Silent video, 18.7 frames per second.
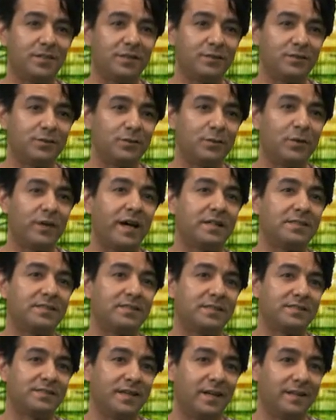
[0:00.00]
year in
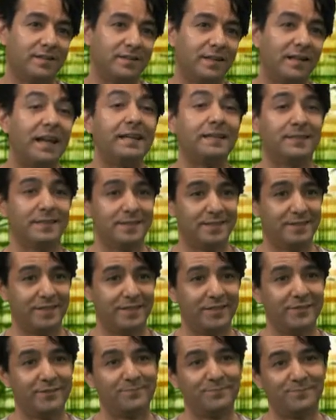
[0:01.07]
2010, late this
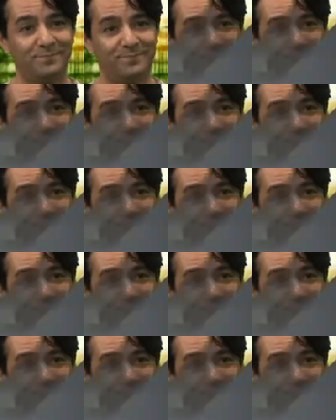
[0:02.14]
year.